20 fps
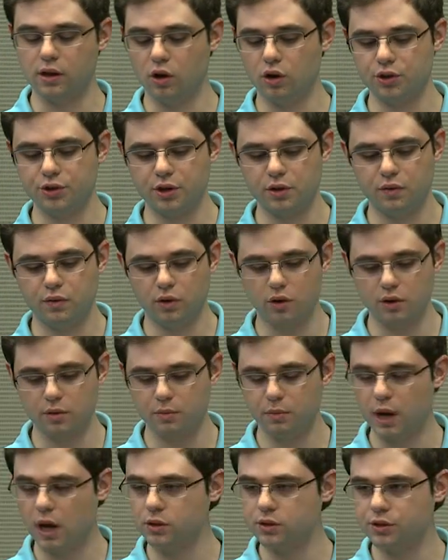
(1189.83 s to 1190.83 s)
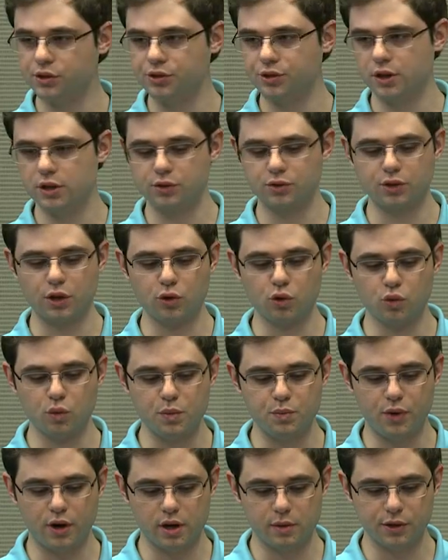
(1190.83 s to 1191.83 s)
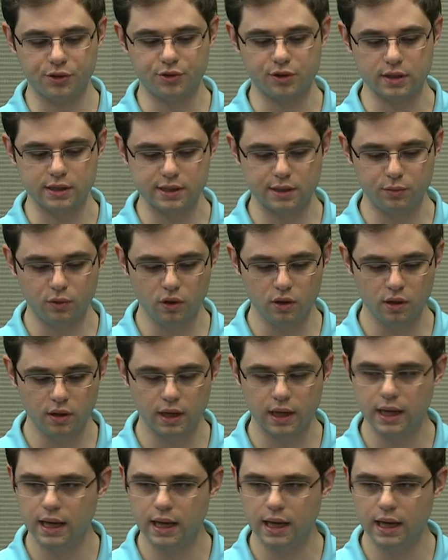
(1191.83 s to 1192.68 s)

order for bounded so that would be parameterizable.